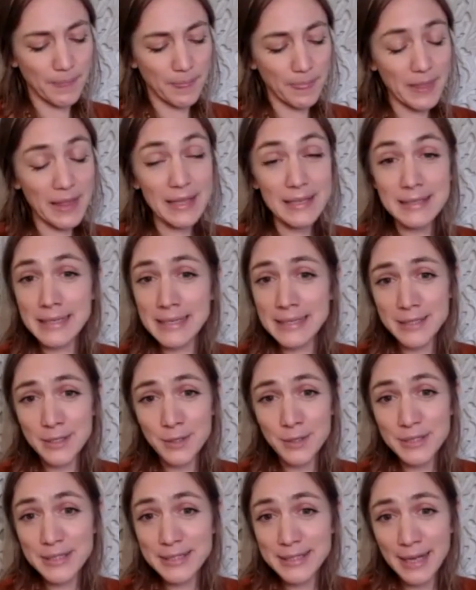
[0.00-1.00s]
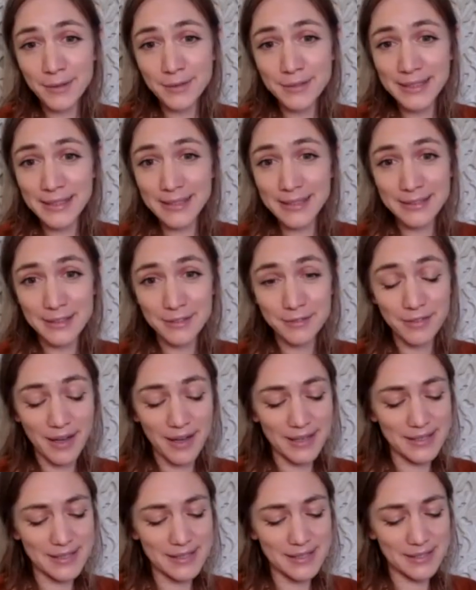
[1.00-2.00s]
It is your sounding
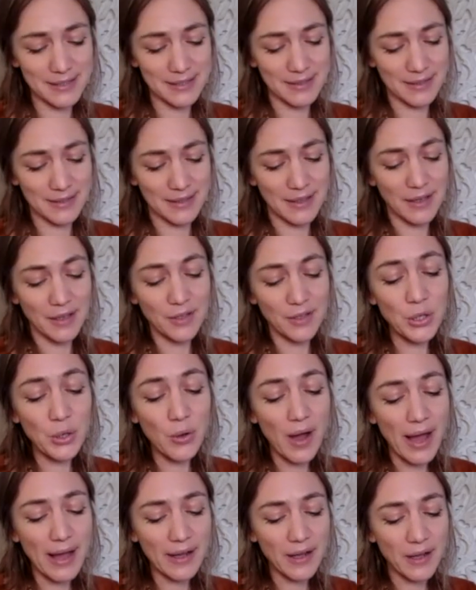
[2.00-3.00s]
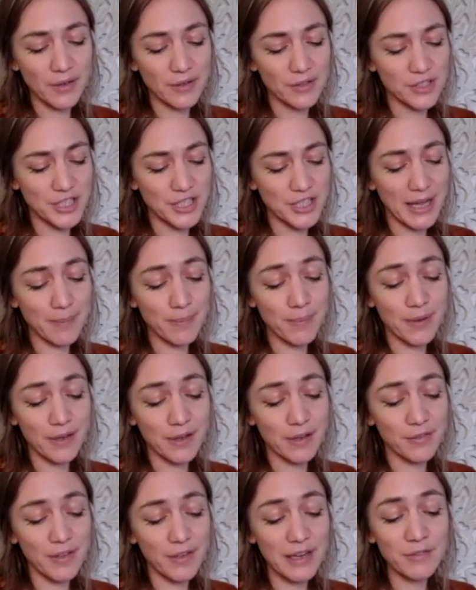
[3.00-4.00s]
device, your echo chamber
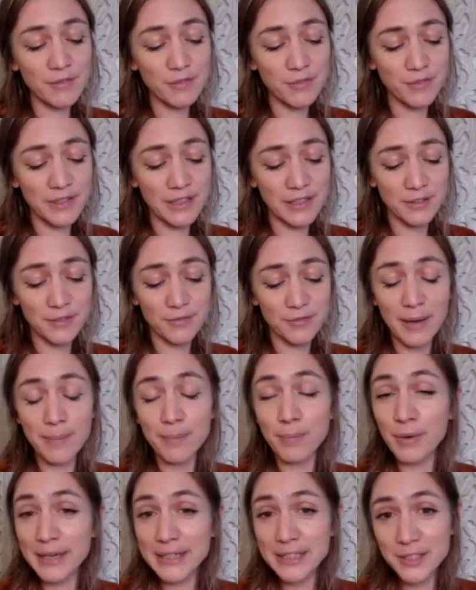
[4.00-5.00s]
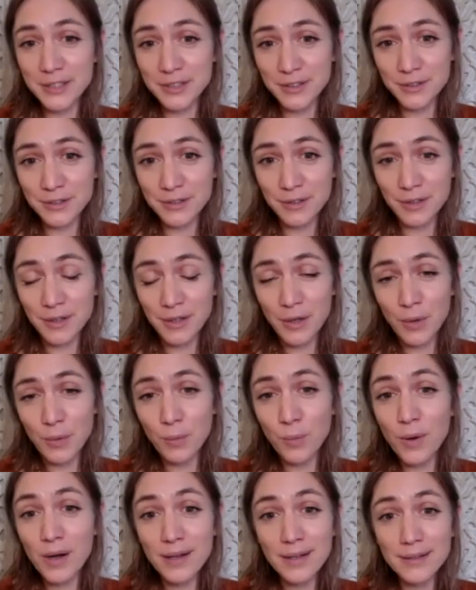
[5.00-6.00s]
of infinite vibrational
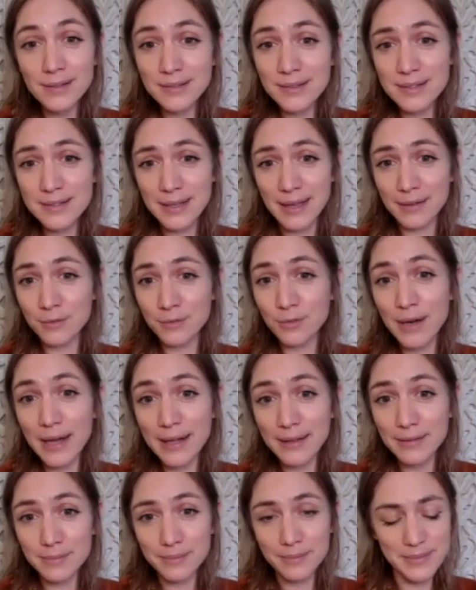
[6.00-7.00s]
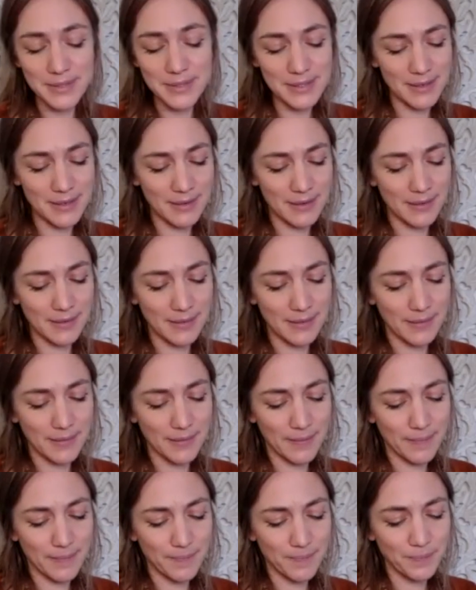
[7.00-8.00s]
worlds and realms.
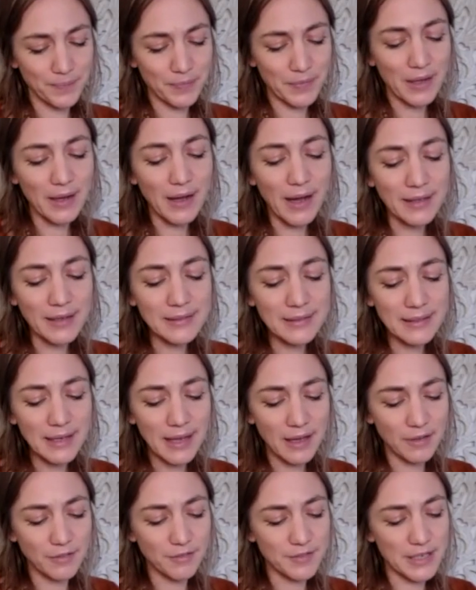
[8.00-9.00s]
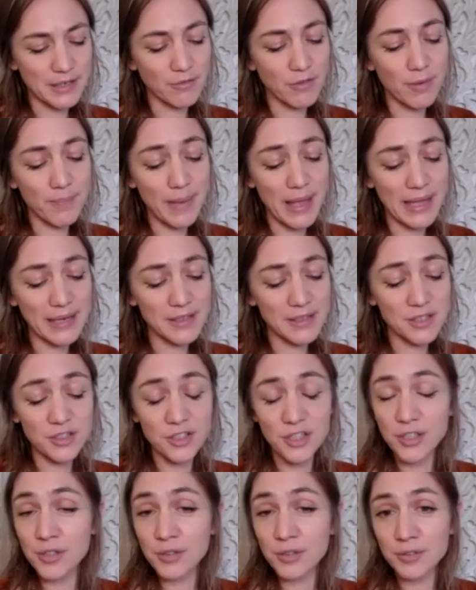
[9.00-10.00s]
Unloved, it remains
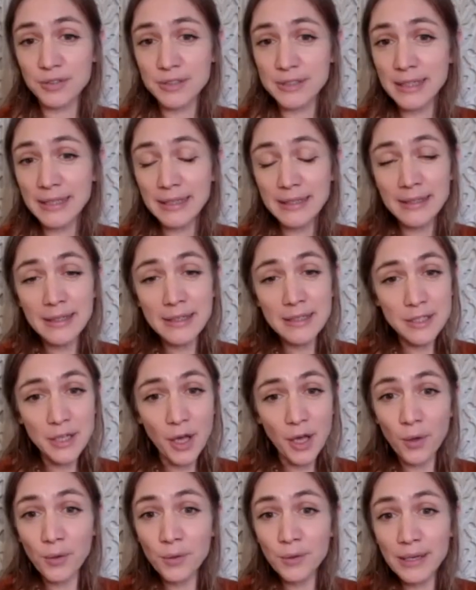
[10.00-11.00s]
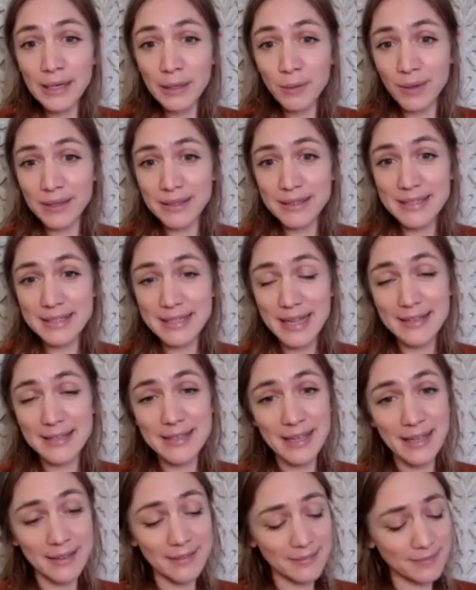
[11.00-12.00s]
tuned to only one
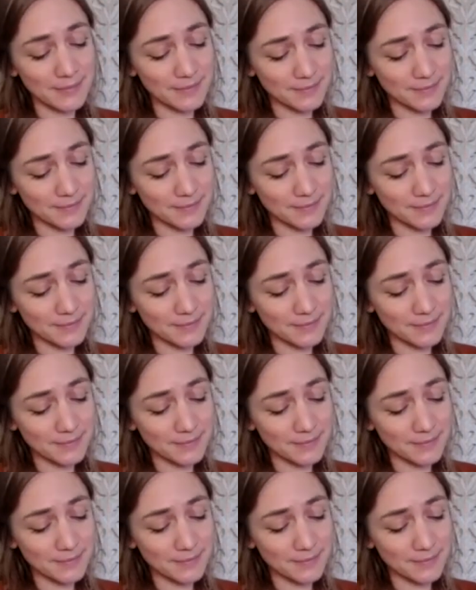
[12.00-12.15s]
setting,